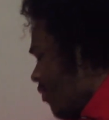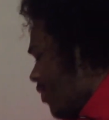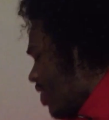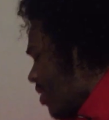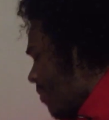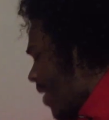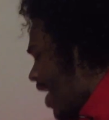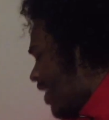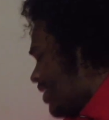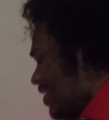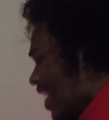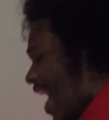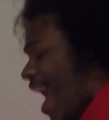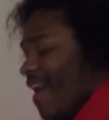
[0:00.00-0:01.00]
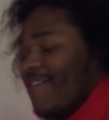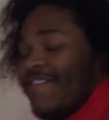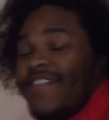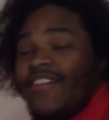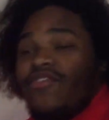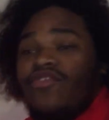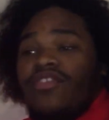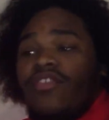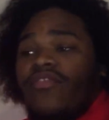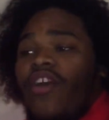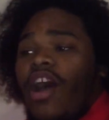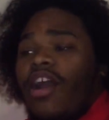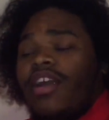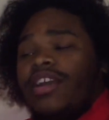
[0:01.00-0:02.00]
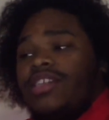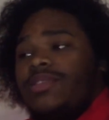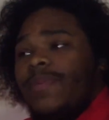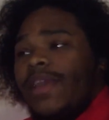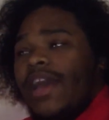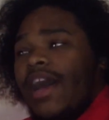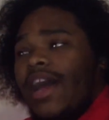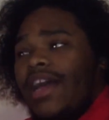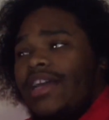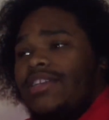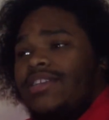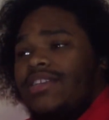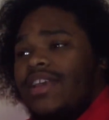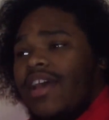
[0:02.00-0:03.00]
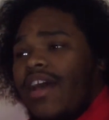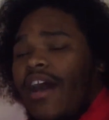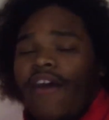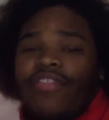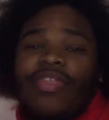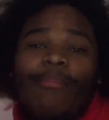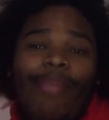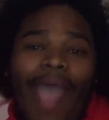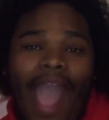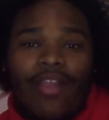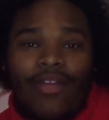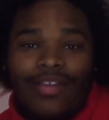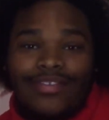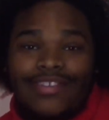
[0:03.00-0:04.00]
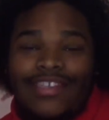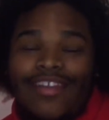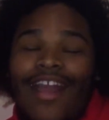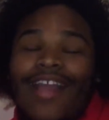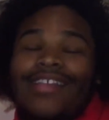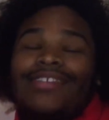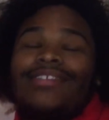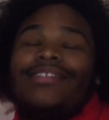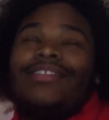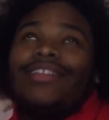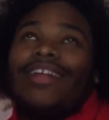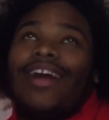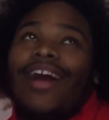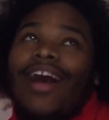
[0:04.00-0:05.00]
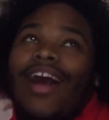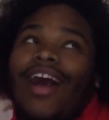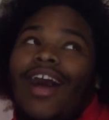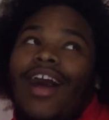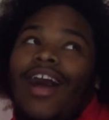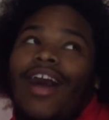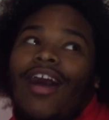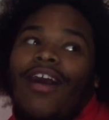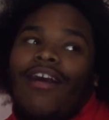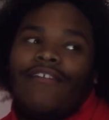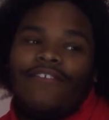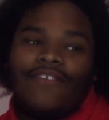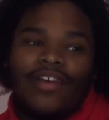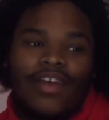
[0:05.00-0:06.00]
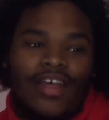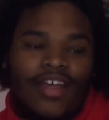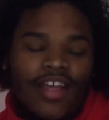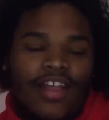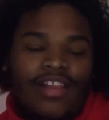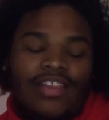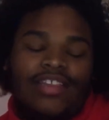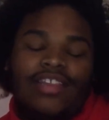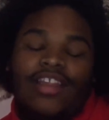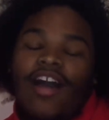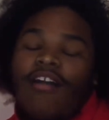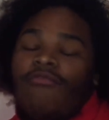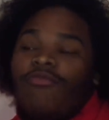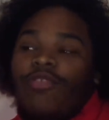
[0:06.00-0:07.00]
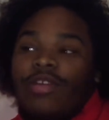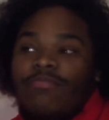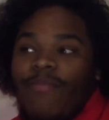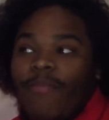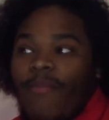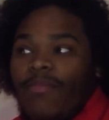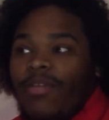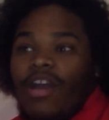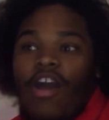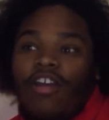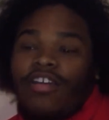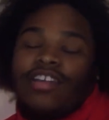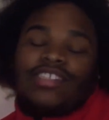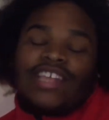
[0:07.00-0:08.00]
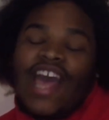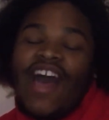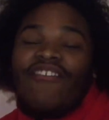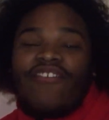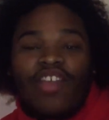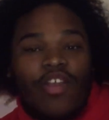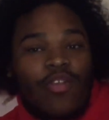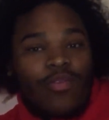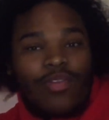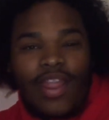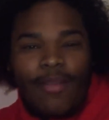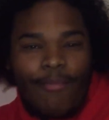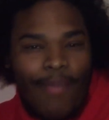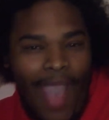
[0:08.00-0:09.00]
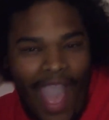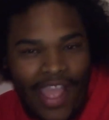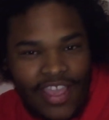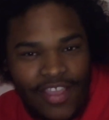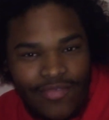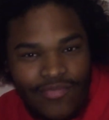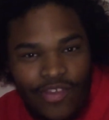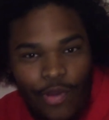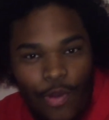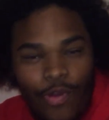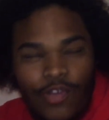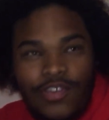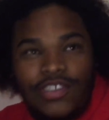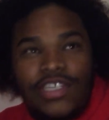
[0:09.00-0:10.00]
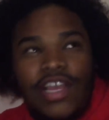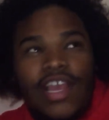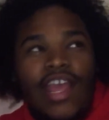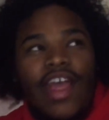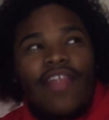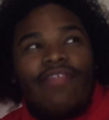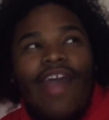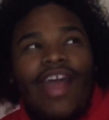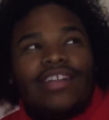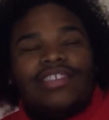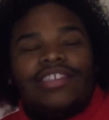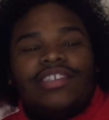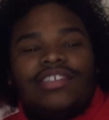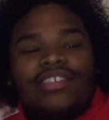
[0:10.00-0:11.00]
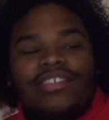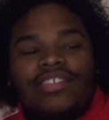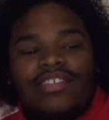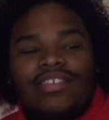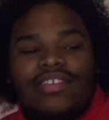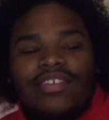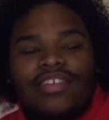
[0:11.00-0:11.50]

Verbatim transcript: it one of the best that I've seen so far is because of the background singer. I love, love when artists have great backing vocals that just